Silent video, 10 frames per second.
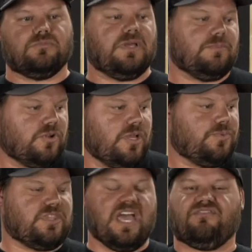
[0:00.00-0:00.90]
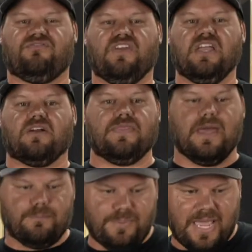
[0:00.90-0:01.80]
Maybe you're hit with that fear. And
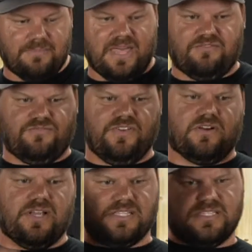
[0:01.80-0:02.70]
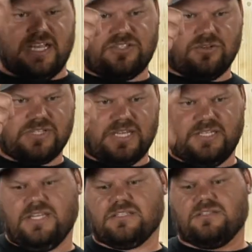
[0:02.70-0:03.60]
then bam, that fear incites those ideas,